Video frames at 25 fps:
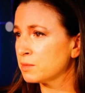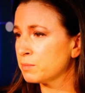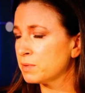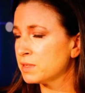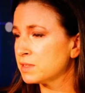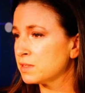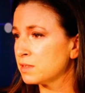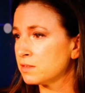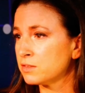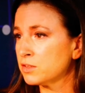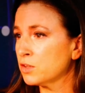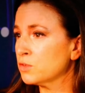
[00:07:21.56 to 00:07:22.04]
a
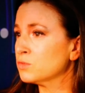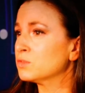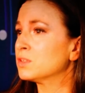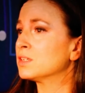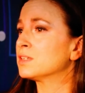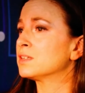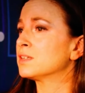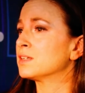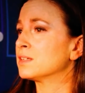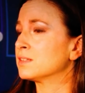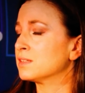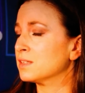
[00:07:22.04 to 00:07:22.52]
business, those
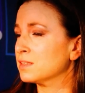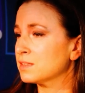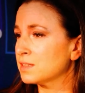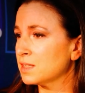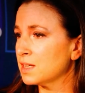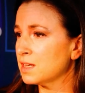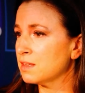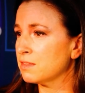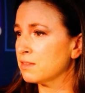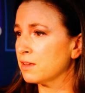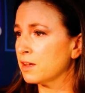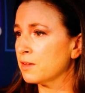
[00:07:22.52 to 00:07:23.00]
didn't exist
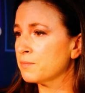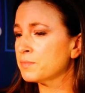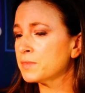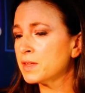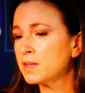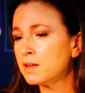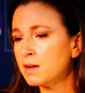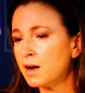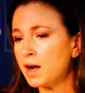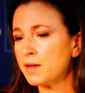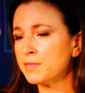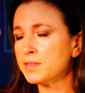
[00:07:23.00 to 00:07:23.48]
either.
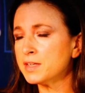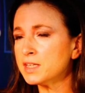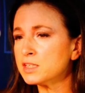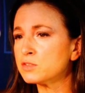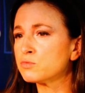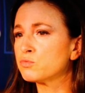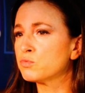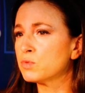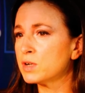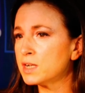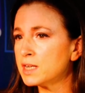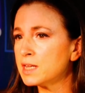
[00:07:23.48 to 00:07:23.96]
I think it's
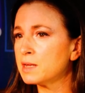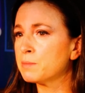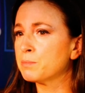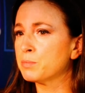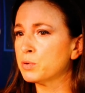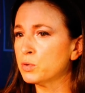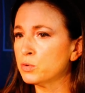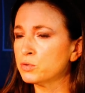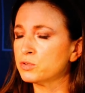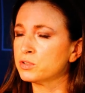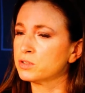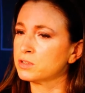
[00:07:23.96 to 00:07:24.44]
really
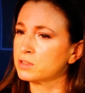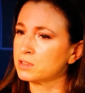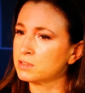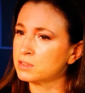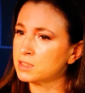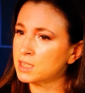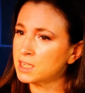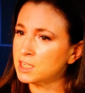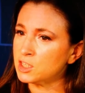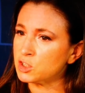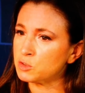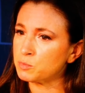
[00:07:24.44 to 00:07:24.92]
important to
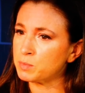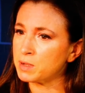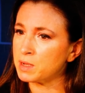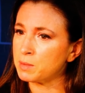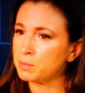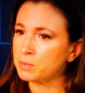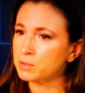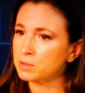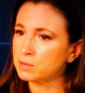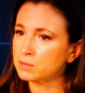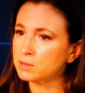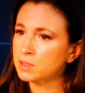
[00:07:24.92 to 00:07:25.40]
teach
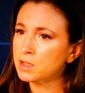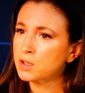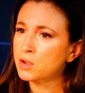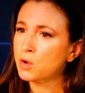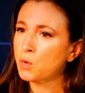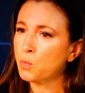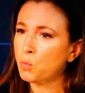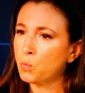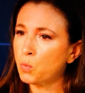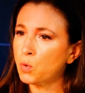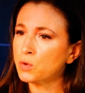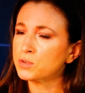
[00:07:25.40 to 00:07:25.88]
people
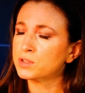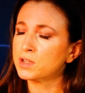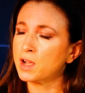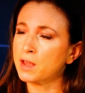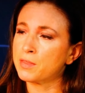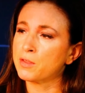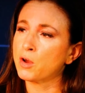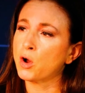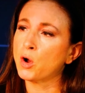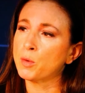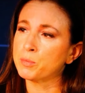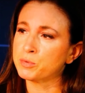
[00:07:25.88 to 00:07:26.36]
what
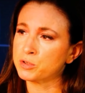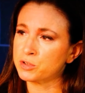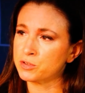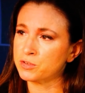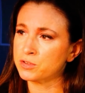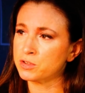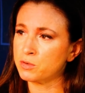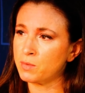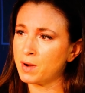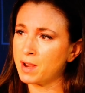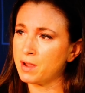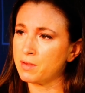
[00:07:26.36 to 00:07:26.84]
other
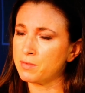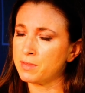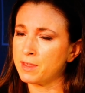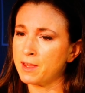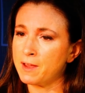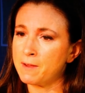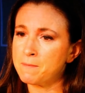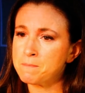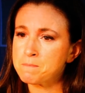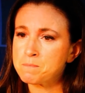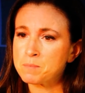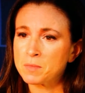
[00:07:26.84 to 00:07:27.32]
options are out there.